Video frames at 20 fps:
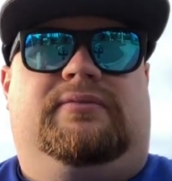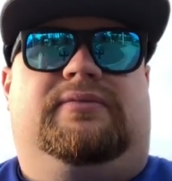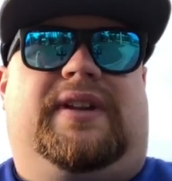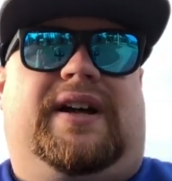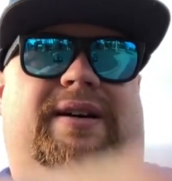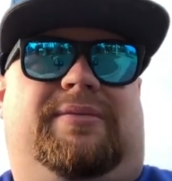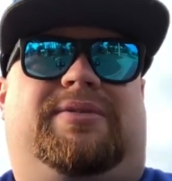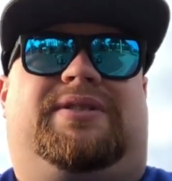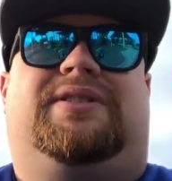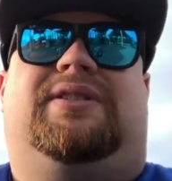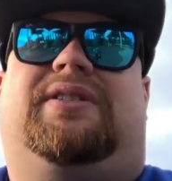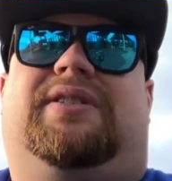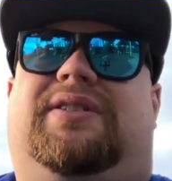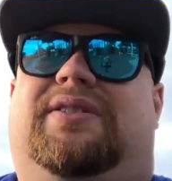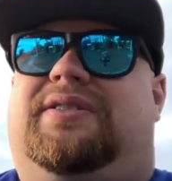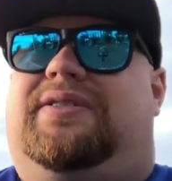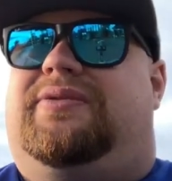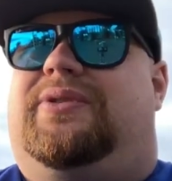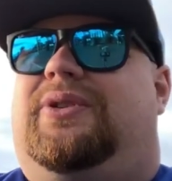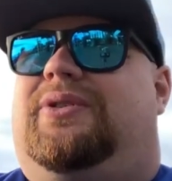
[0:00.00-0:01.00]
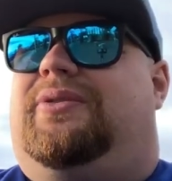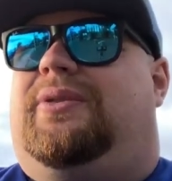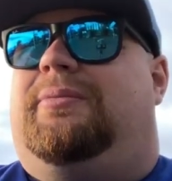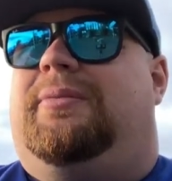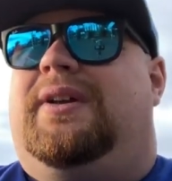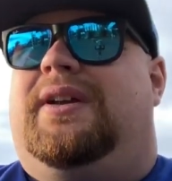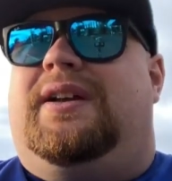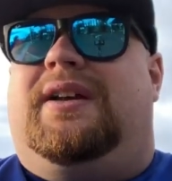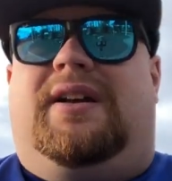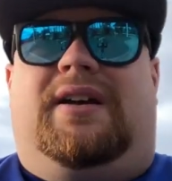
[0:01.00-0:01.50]
No, I'm just joking, there's a few of
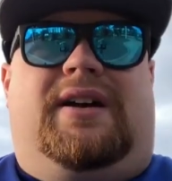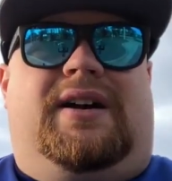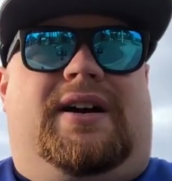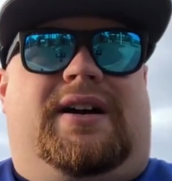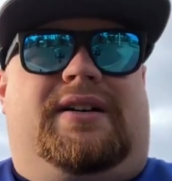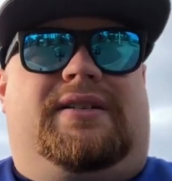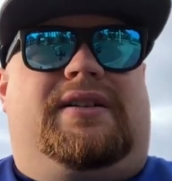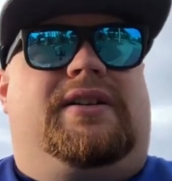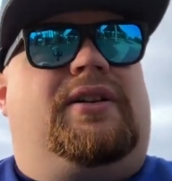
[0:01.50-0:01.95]
them.